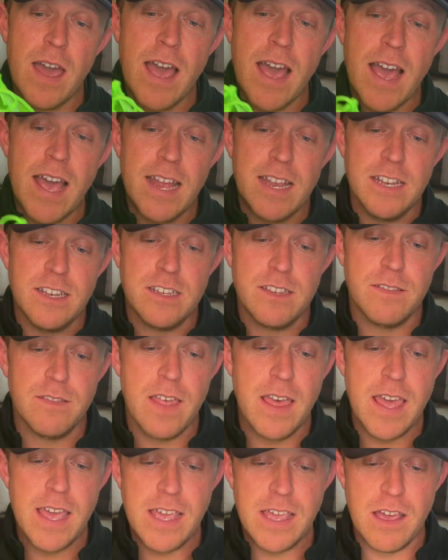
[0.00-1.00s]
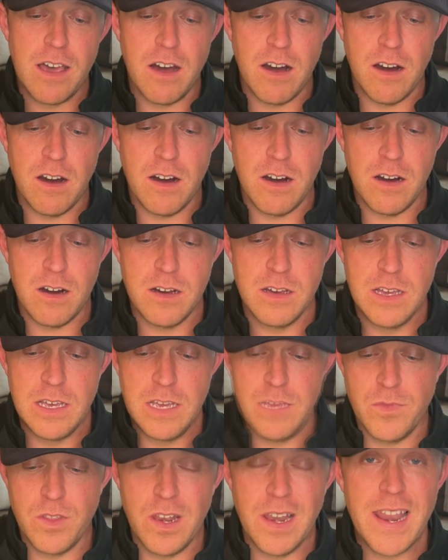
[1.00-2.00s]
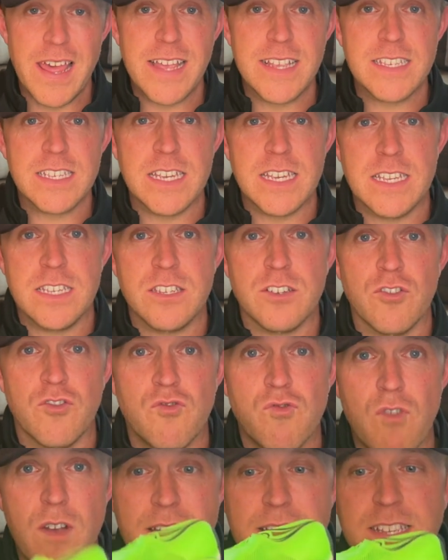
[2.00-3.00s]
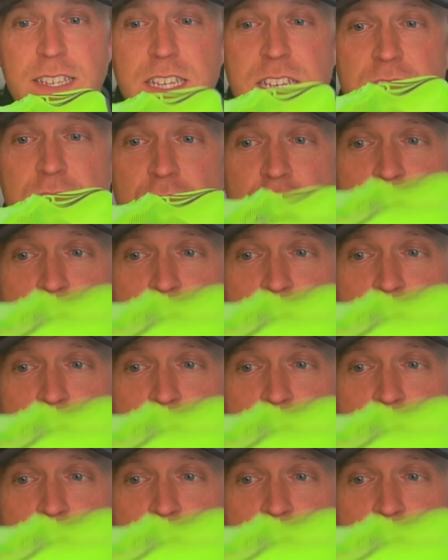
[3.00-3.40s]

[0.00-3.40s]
and they are the latest, greatest